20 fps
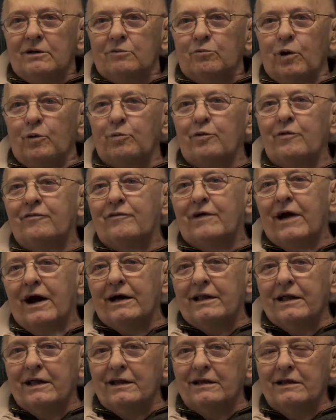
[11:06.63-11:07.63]
"What we've
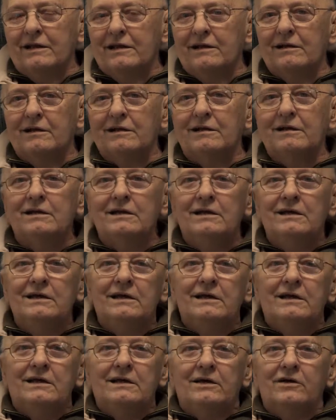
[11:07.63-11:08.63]
got in here
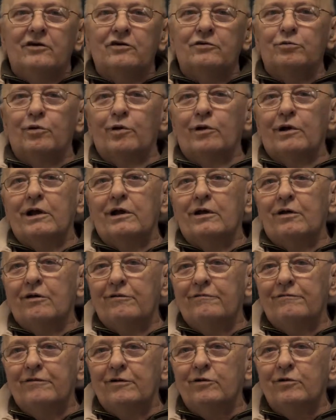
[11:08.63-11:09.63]
is we're
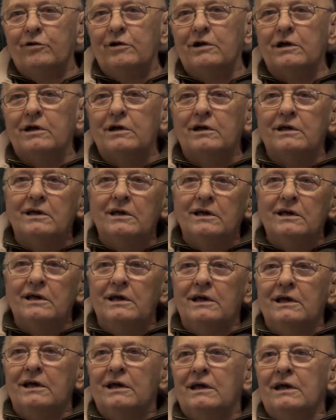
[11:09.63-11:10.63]
interviewing
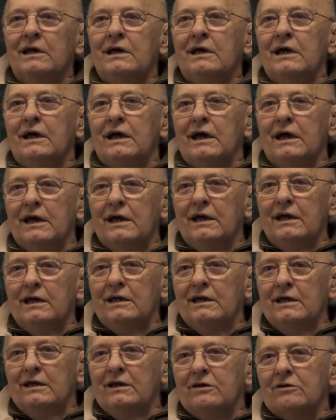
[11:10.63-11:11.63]

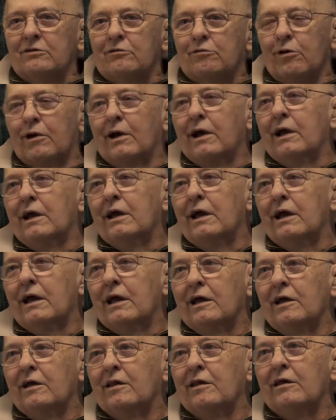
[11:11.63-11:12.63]
a gray
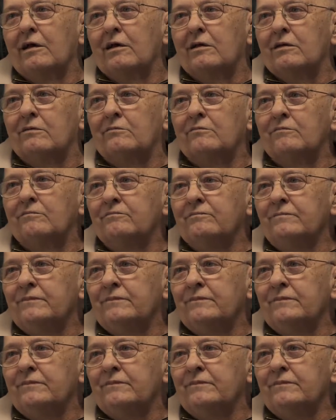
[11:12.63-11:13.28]
alien."